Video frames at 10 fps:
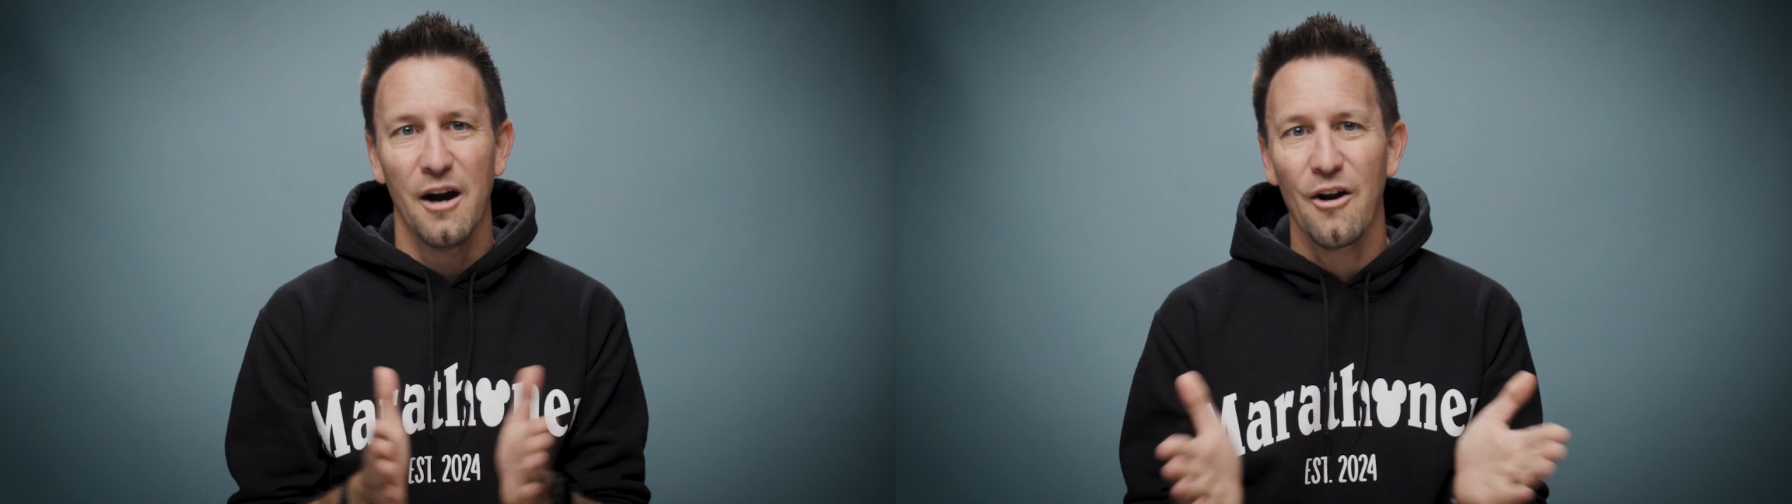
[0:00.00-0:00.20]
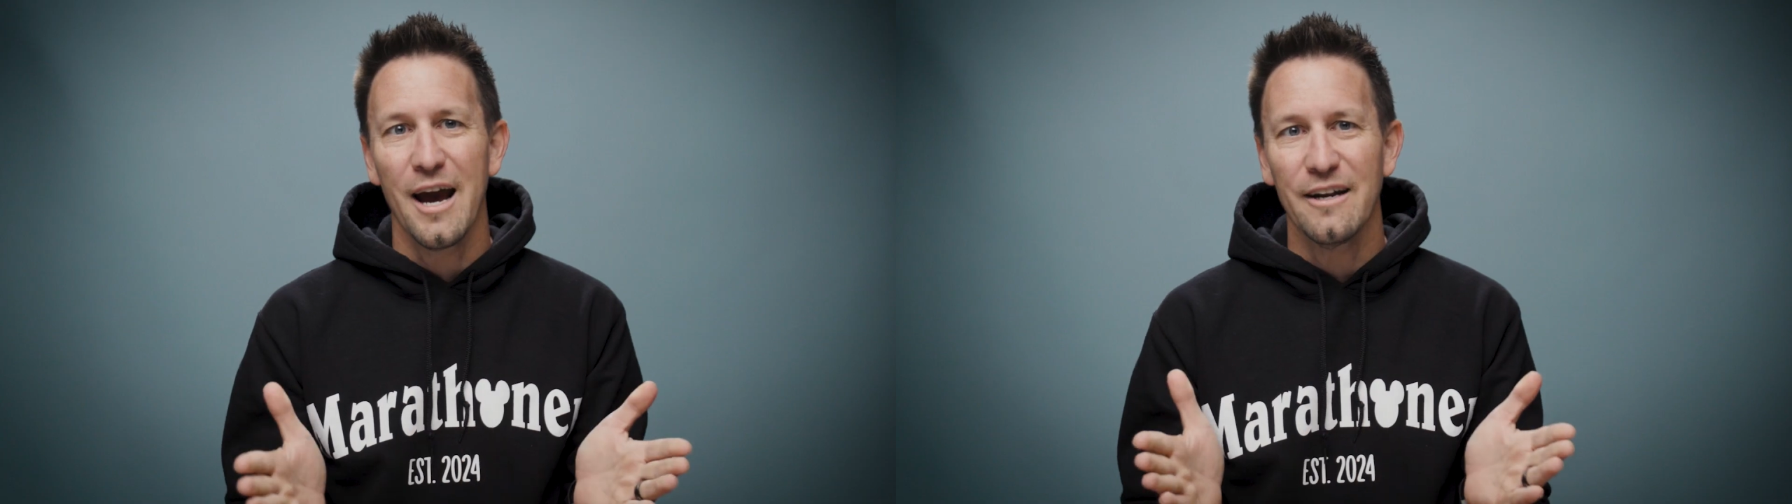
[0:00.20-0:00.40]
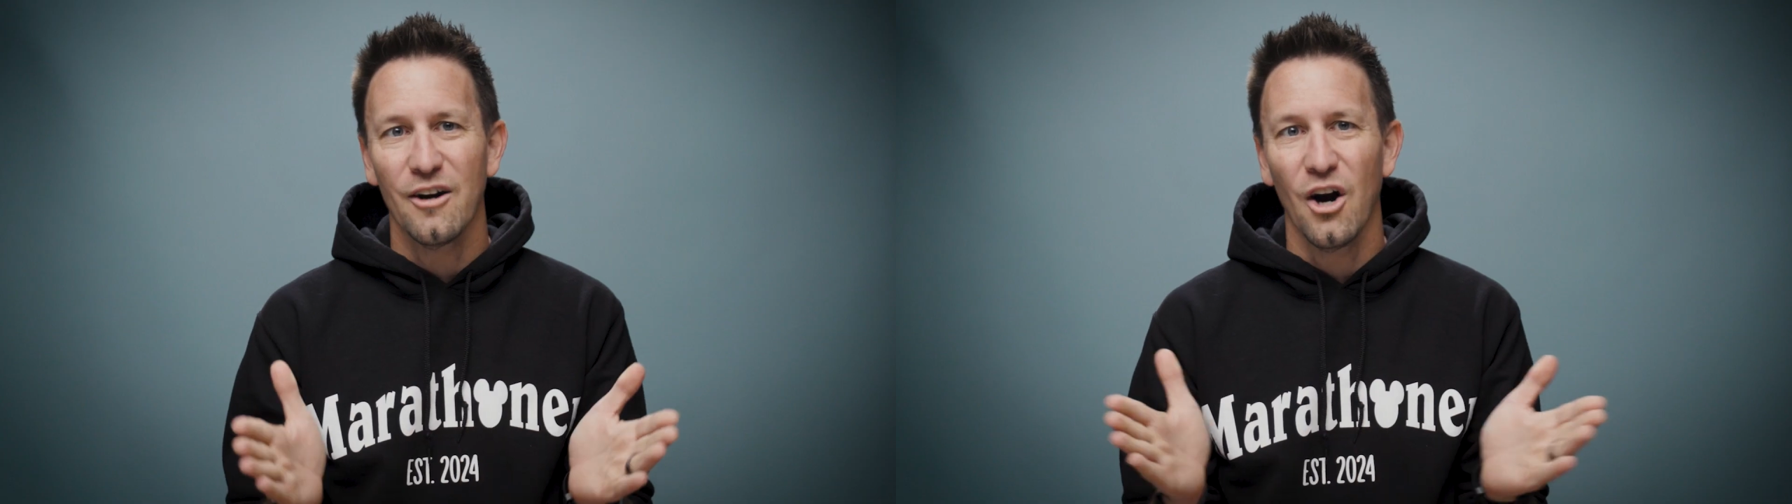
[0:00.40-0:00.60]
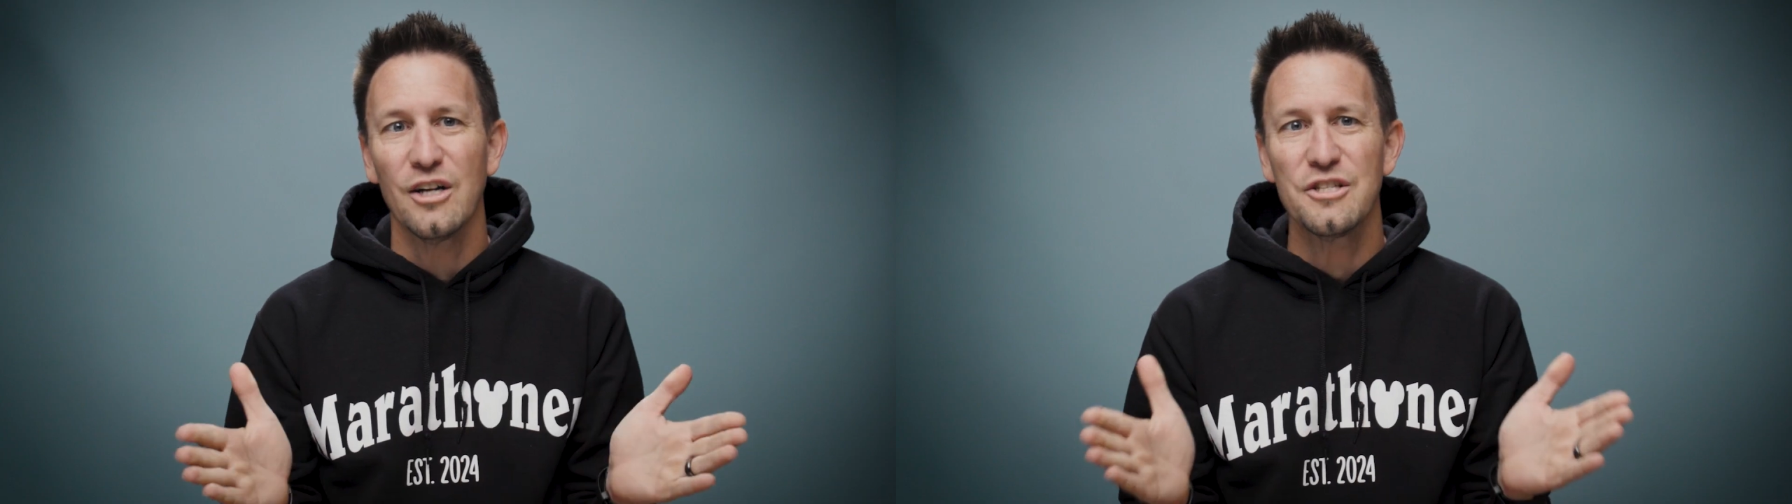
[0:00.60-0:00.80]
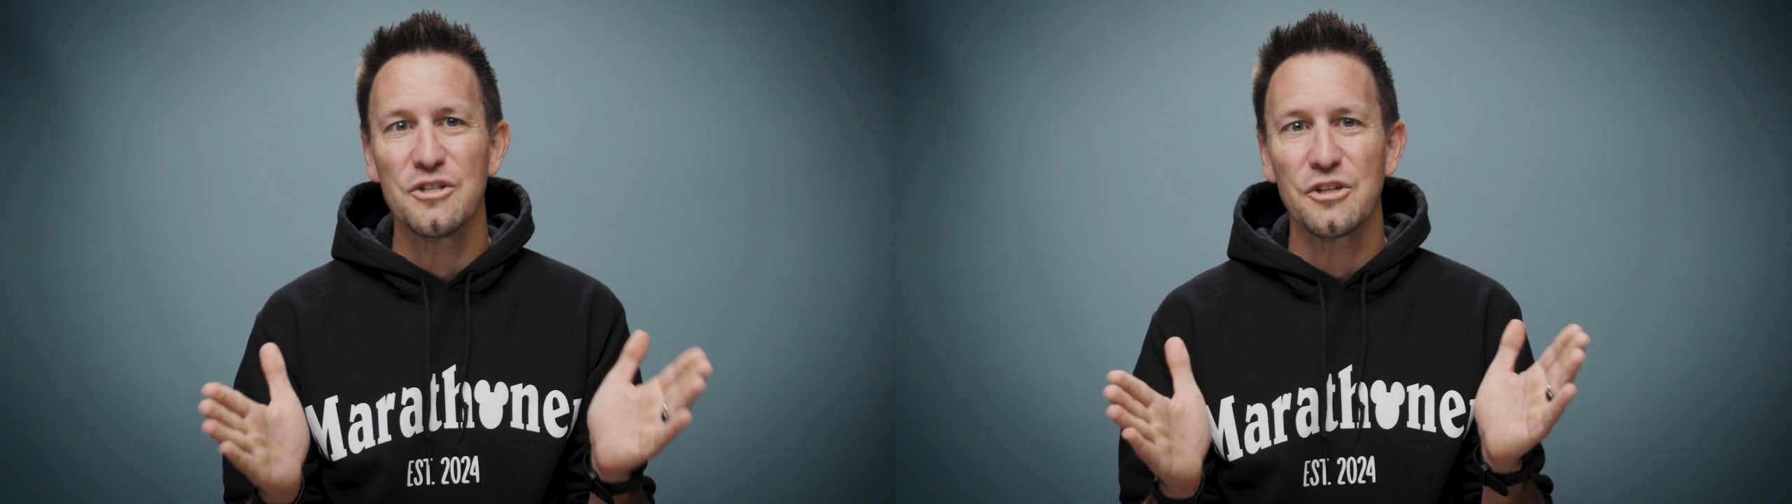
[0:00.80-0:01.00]
All right,
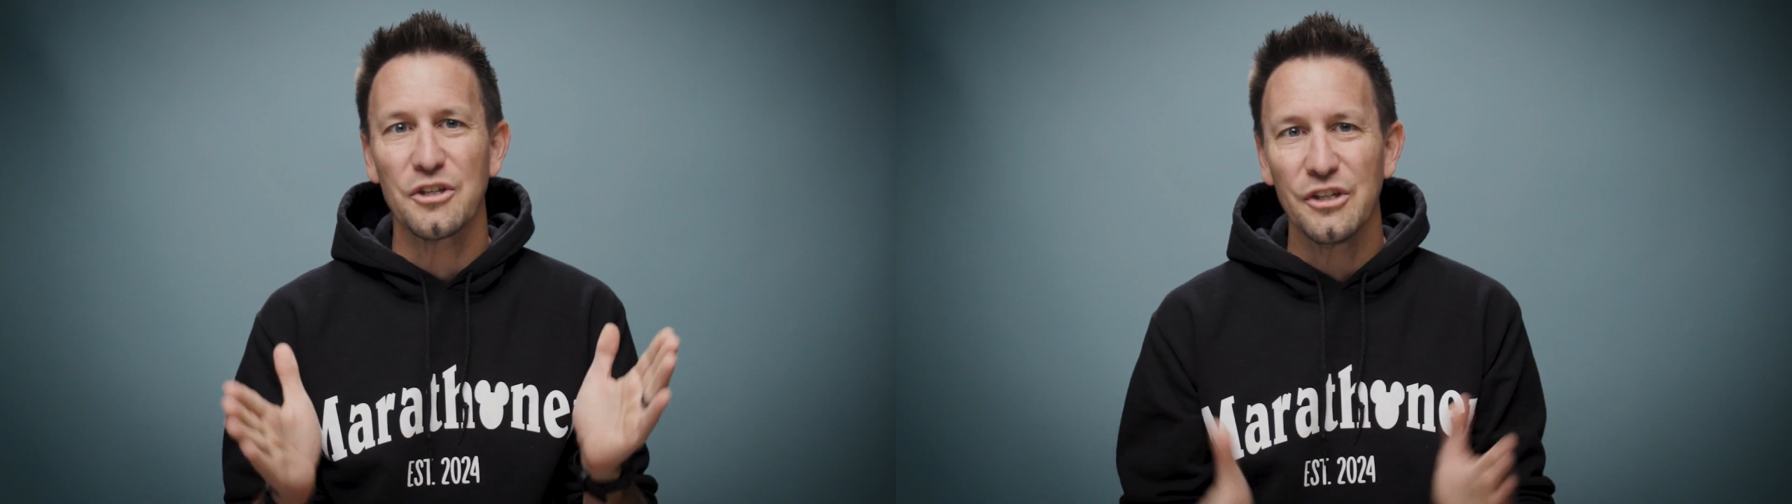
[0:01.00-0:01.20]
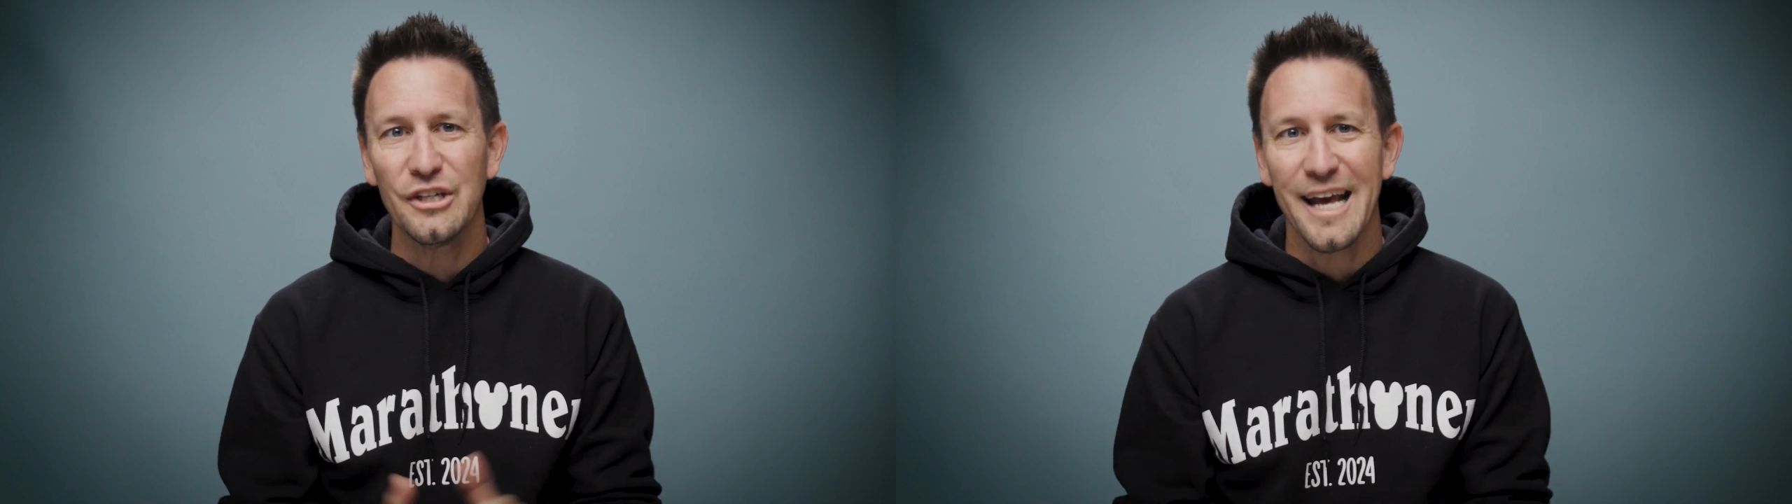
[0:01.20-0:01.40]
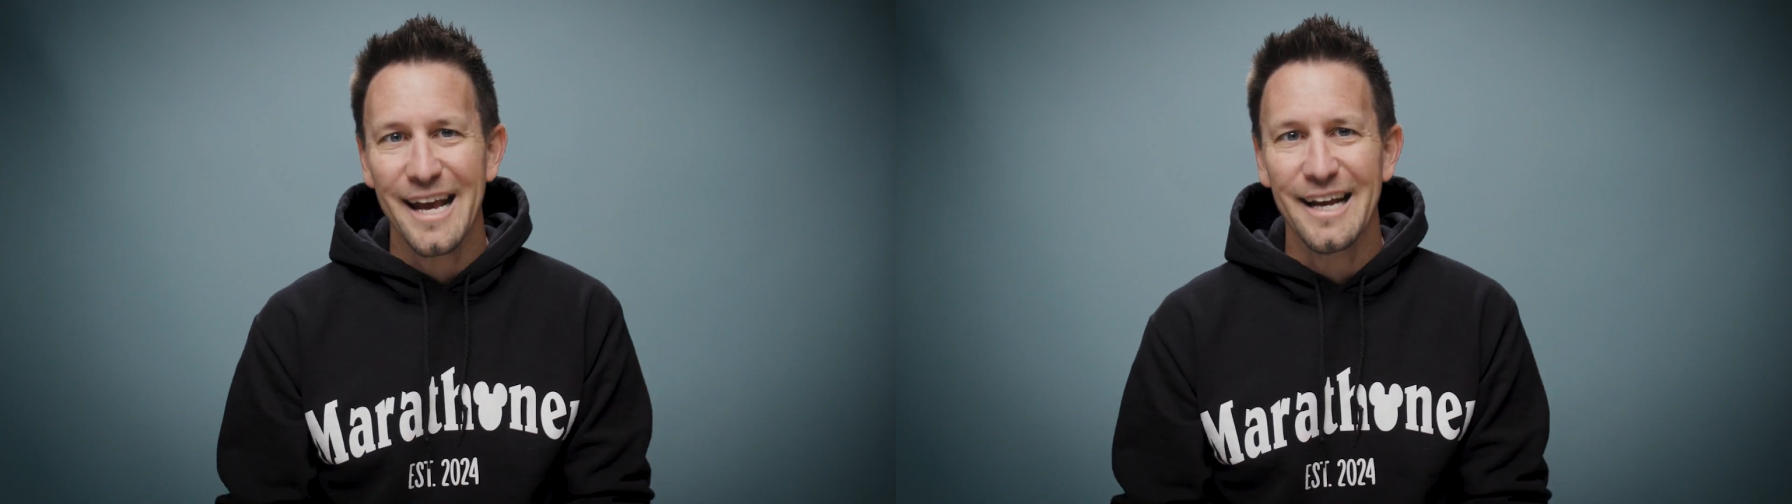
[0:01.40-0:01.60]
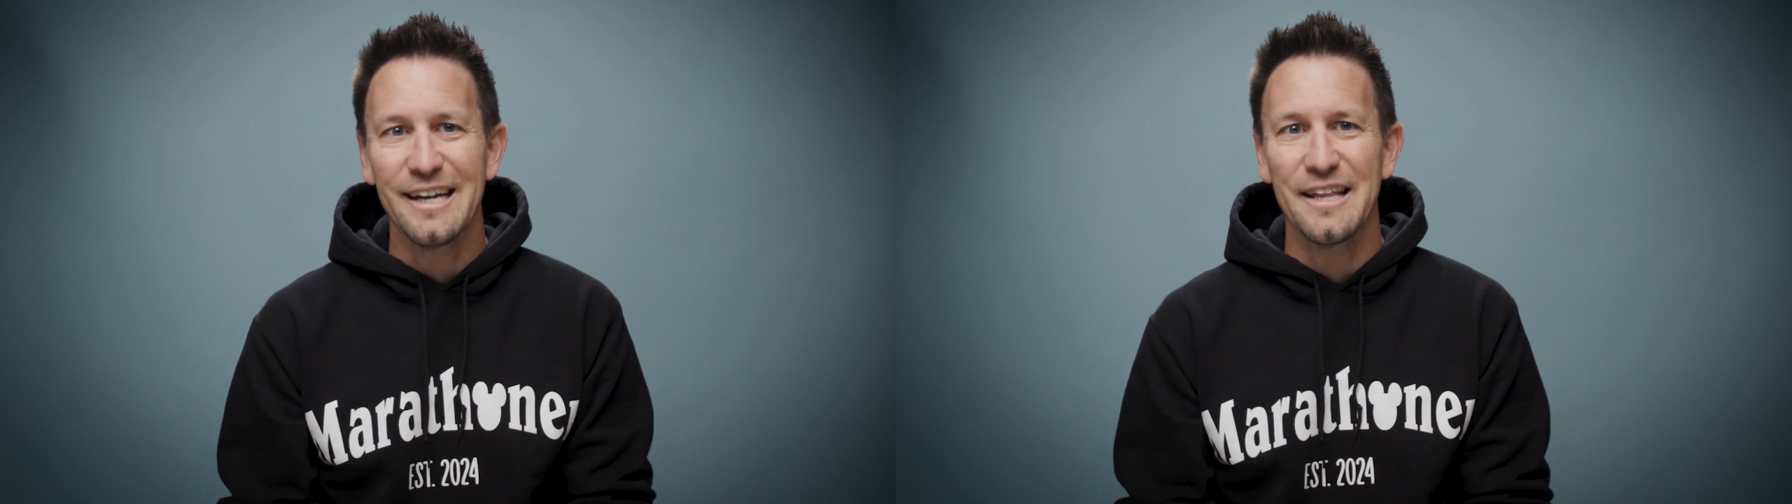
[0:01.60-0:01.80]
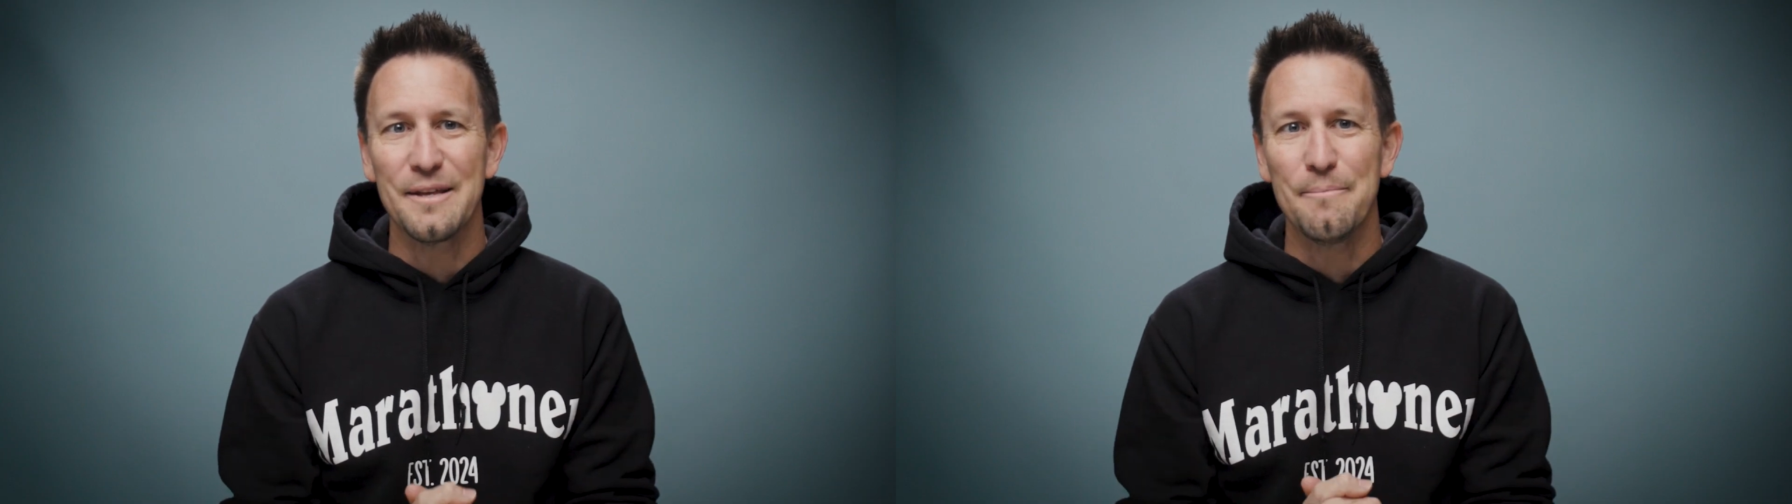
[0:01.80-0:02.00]
on to the good and the